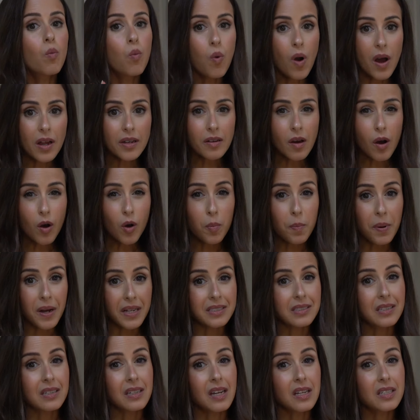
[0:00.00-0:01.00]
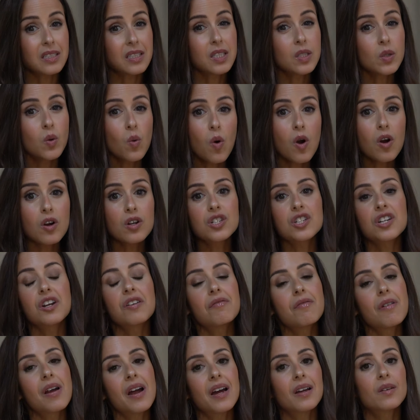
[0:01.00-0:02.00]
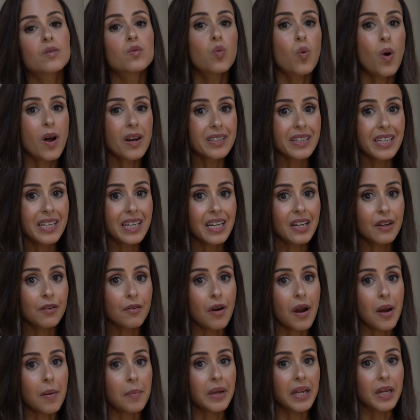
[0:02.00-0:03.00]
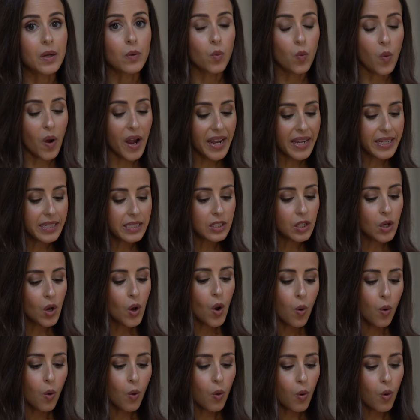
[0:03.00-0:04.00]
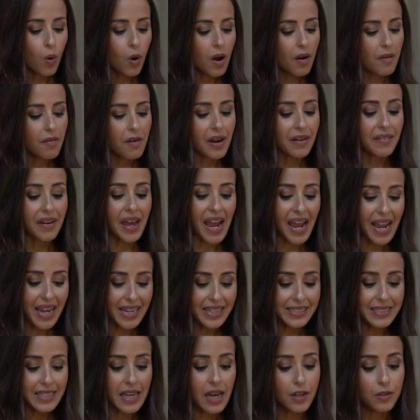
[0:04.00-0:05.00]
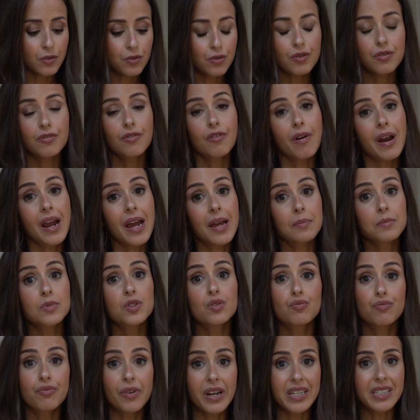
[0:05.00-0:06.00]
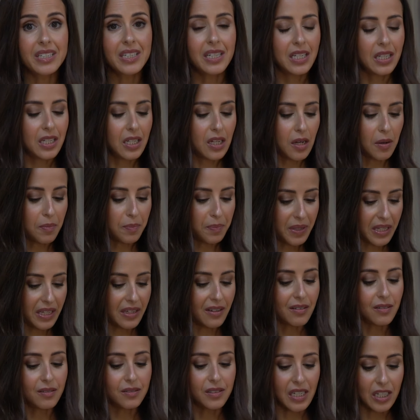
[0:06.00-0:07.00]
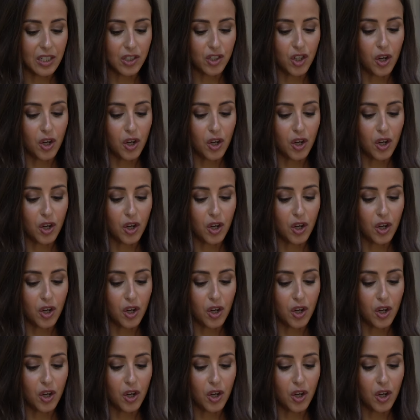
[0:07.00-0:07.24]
one whole butternut squash, around 1 kilogram in weight, or around 800 grams ready peeled and